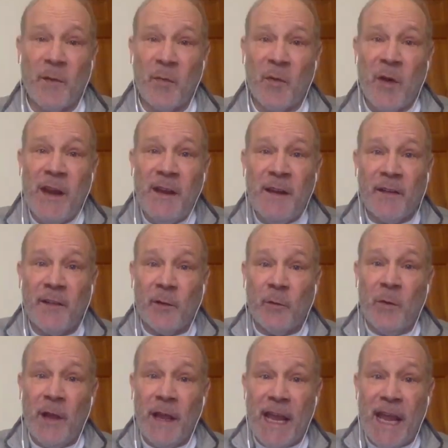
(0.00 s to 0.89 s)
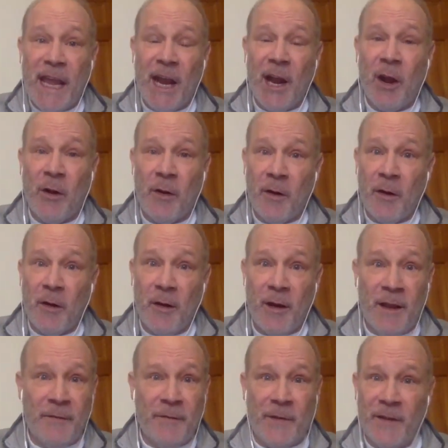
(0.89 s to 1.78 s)
brain doesn't really care
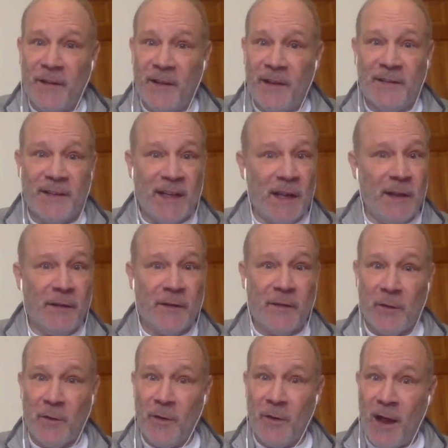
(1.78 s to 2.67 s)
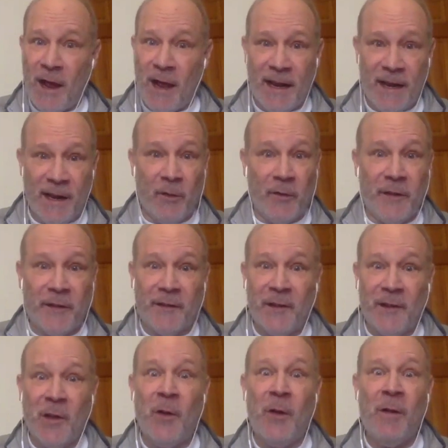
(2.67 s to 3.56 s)
if it's intense or not. It'll
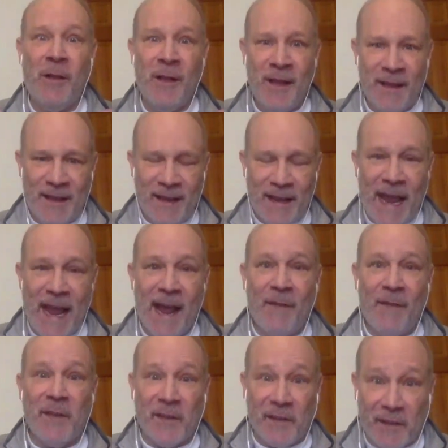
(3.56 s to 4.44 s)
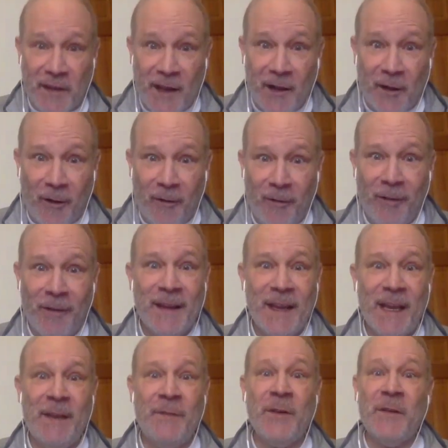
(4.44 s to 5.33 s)
still have the skill,
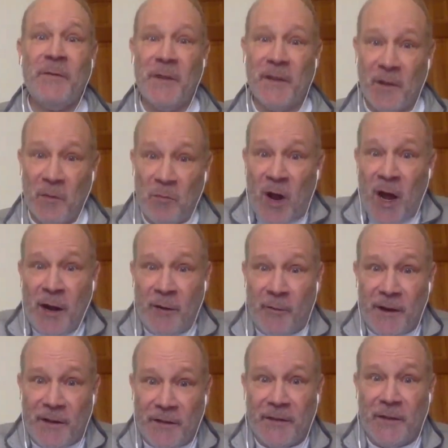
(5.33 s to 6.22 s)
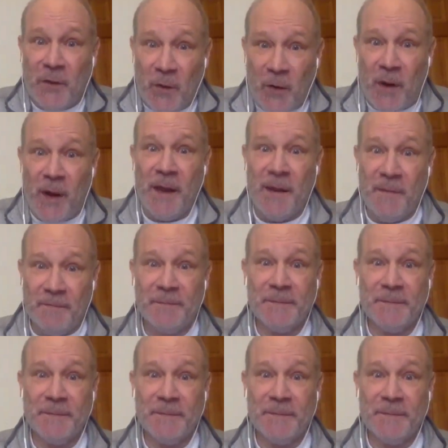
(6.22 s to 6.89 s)
even if it's a moderate story.